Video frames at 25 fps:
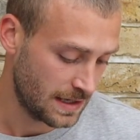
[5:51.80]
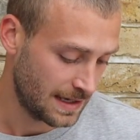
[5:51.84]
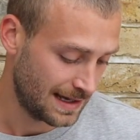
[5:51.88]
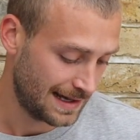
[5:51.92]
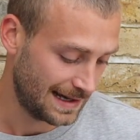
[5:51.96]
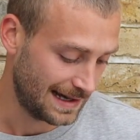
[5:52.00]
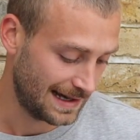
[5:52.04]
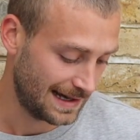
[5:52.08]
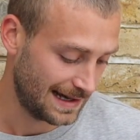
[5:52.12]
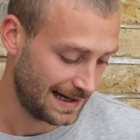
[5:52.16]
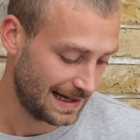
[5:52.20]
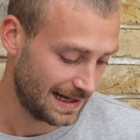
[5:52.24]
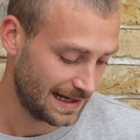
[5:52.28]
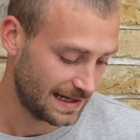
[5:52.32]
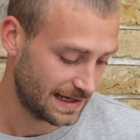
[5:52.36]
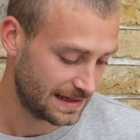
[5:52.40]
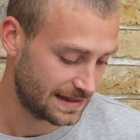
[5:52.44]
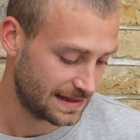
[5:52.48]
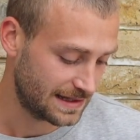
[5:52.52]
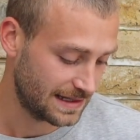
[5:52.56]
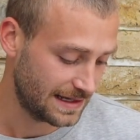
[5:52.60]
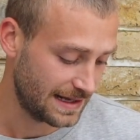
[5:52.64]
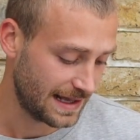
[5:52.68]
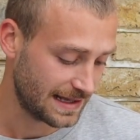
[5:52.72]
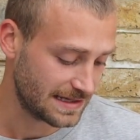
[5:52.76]

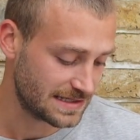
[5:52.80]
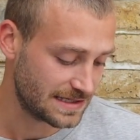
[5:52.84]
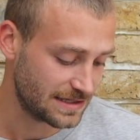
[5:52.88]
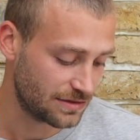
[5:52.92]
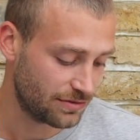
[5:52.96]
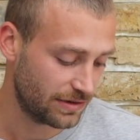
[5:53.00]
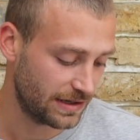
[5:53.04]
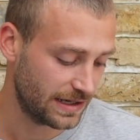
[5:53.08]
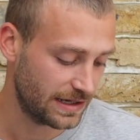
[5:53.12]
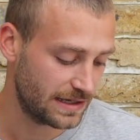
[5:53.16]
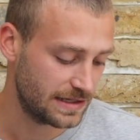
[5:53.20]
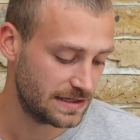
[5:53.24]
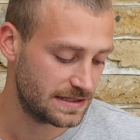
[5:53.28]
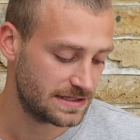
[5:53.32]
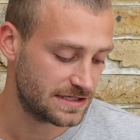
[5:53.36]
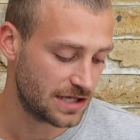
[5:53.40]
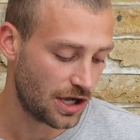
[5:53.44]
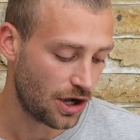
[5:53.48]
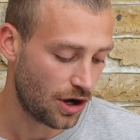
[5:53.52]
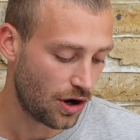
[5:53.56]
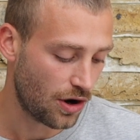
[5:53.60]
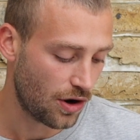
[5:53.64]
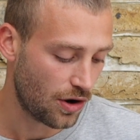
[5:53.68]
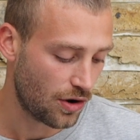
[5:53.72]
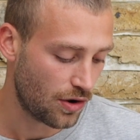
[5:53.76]
The next ingredient is
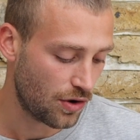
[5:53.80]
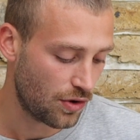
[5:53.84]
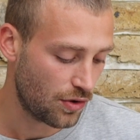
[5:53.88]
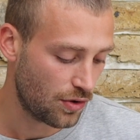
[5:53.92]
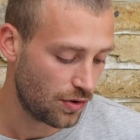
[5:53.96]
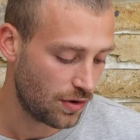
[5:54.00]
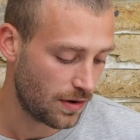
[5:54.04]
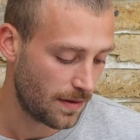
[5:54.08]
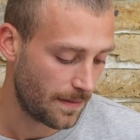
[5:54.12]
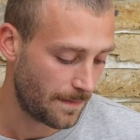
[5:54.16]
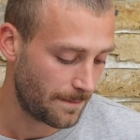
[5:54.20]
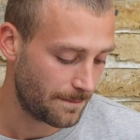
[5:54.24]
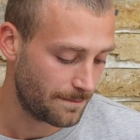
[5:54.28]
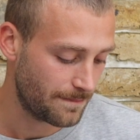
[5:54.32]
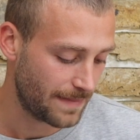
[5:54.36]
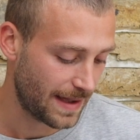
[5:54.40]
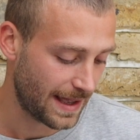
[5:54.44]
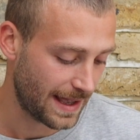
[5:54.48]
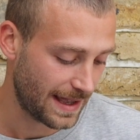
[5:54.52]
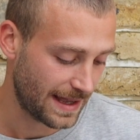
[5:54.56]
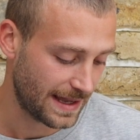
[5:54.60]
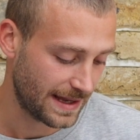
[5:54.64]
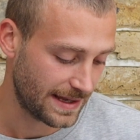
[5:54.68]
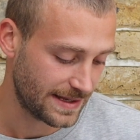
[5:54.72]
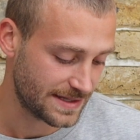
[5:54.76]
whole
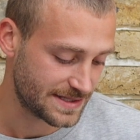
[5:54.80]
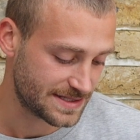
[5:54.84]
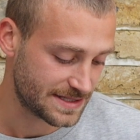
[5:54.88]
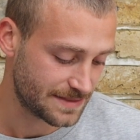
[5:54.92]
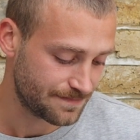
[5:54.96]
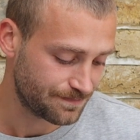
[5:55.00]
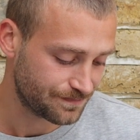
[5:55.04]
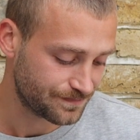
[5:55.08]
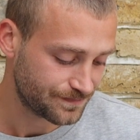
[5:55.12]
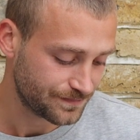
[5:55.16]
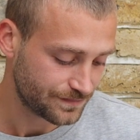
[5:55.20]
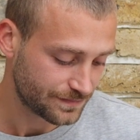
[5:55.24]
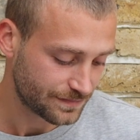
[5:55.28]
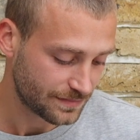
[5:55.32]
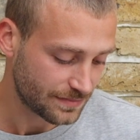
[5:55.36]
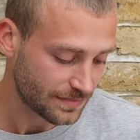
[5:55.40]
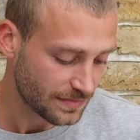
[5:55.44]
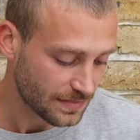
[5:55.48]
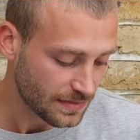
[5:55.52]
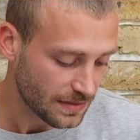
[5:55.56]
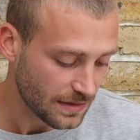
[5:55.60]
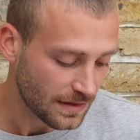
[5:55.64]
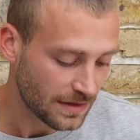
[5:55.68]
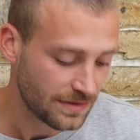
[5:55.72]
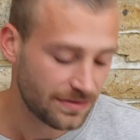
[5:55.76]
maize.
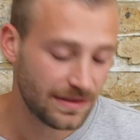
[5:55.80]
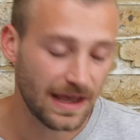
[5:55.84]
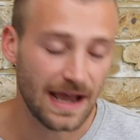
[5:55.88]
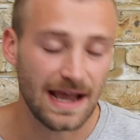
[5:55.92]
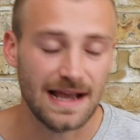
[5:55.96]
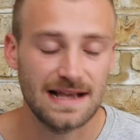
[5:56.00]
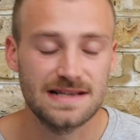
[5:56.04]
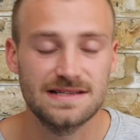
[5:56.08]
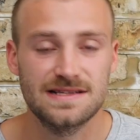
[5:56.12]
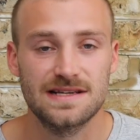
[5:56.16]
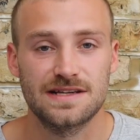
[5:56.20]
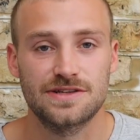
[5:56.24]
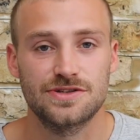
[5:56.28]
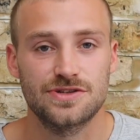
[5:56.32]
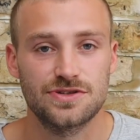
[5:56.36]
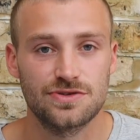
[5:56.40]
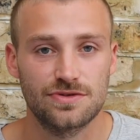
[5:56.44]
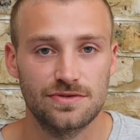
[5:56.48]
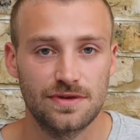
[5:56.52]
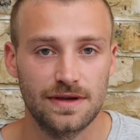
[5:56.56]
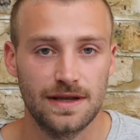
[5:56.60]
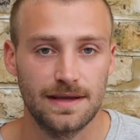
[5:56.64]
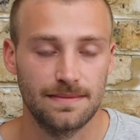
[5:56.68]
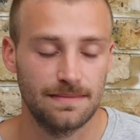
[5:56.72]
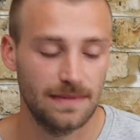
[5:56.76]
That is
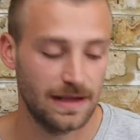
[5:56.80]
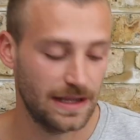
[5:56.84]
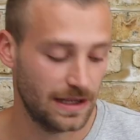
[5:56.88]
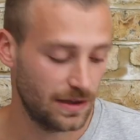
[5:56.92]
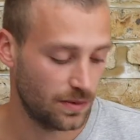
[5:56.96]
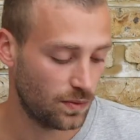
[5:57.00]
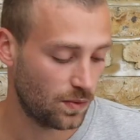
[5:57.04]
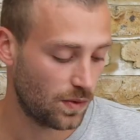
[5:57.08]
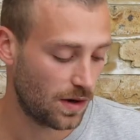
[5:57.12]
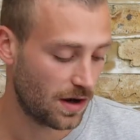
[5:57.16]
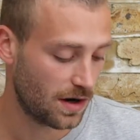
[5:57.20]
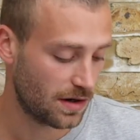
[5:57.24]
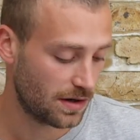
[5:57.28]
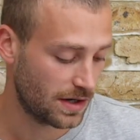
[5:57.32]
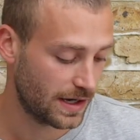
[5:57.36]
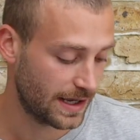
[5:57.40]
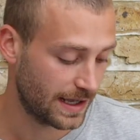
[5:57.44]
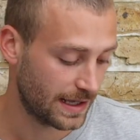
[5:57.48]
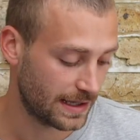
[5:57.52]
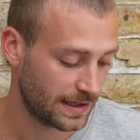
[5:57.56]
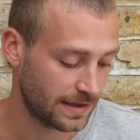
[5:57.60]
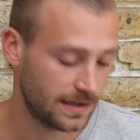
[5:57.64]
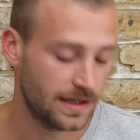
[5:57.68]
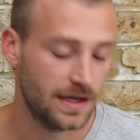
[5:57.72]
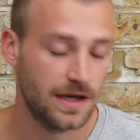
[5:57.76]
extremely
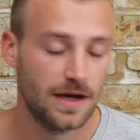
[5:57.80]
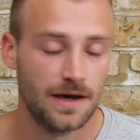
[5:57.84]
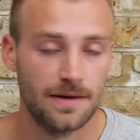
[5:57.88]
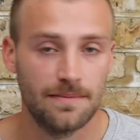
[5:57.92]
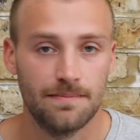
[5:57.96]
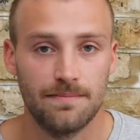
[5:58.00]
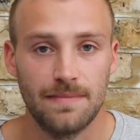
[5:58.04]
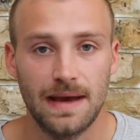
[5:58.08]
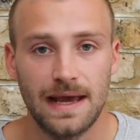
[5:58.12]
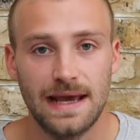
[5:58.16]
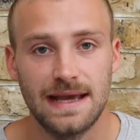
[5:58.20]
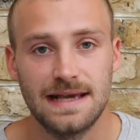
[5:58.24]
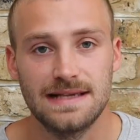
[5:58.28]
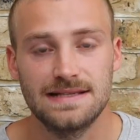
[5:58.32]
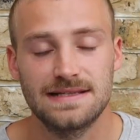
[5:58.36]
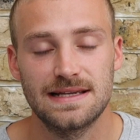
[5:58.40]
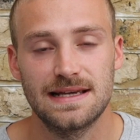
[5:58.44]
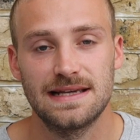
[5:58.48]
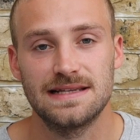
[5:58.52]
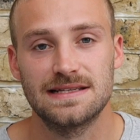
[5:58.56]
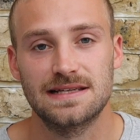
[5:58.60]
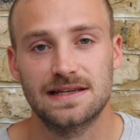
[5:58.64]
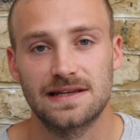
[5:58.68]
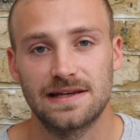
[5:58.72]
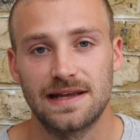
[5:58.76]
worrying. Maize
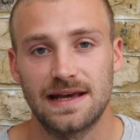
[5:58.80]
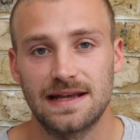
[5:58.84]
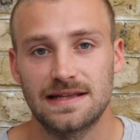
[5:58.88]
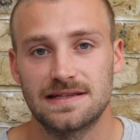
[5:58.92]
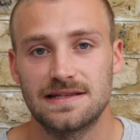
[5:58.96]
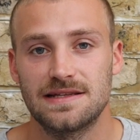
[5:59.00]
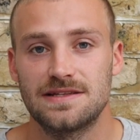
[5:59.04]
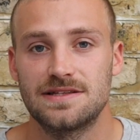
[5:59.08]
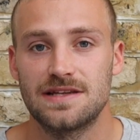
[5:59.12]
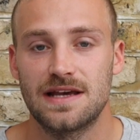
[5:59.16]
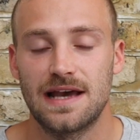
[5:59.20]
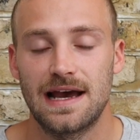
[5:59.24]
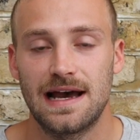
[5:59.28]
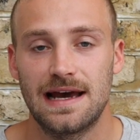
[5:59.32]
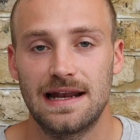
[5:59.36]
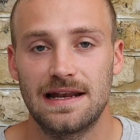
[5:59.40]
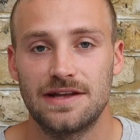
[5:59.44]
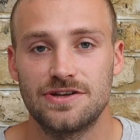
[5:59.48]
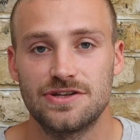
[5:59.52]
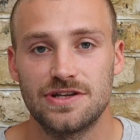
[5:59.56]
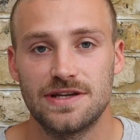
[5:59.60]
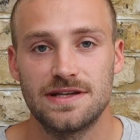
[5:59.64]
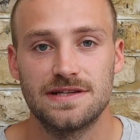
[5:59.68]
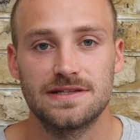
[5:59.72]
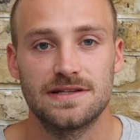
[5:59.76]
is connected to
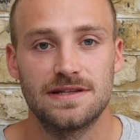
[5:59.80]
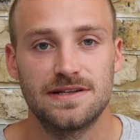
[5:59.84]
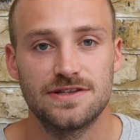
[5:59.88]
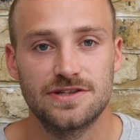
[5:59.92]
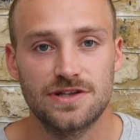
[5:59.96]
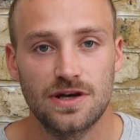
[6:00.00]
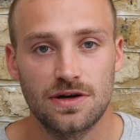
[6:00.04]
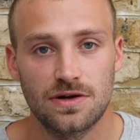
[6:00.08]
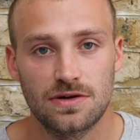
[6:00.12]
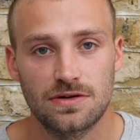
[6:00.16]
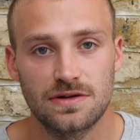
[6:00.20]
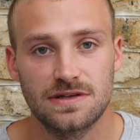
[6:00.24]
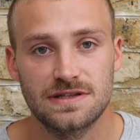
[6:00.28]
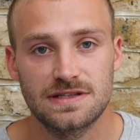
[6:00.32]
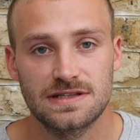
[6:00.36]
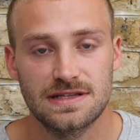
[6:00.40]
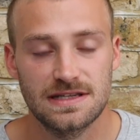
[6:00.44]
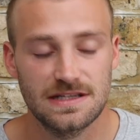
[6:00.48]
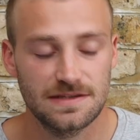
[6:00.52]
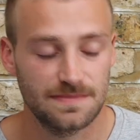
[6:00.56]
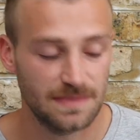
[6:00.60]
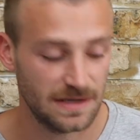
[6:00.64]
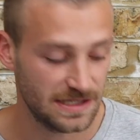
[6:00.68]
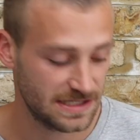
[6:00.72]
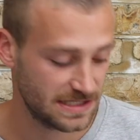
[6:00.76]
allergies and
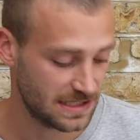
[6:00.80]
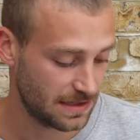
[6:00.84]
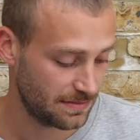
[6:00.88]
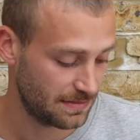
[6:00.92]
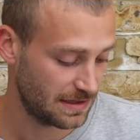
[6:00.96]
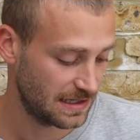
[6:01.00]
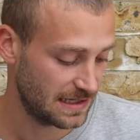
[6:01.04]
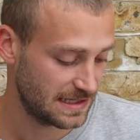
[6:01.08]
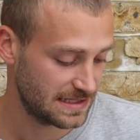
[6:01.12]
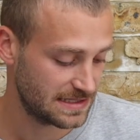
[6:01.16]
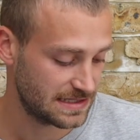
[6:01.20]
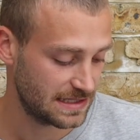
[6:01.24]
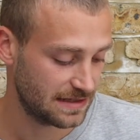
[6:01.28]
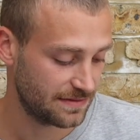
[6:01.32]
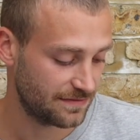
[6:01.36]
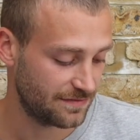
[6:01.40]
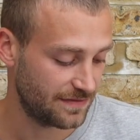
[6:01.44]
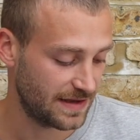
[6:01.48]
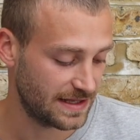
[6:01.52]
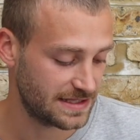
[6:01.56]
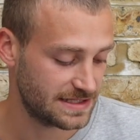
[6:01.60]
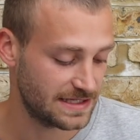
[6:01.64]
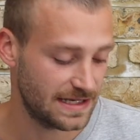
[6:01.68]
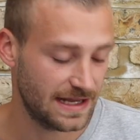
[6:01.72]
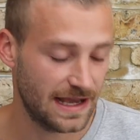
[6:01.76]
intolerances by some holistic
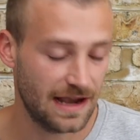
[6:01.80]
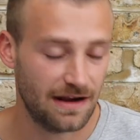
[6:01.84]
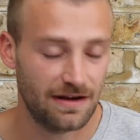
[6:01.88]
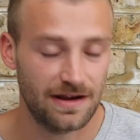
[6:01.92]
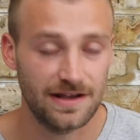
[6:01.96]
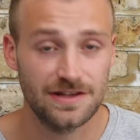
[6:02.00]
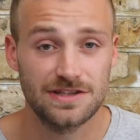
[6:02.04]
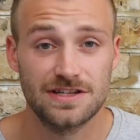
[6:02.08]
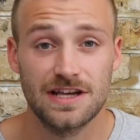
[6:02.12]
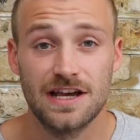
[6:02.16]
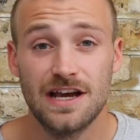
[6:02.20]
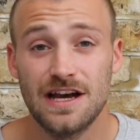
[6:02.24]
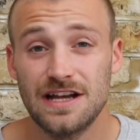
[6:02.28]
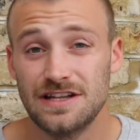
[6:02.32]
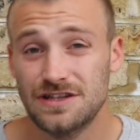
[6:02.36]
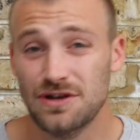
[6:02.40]
veterinarians.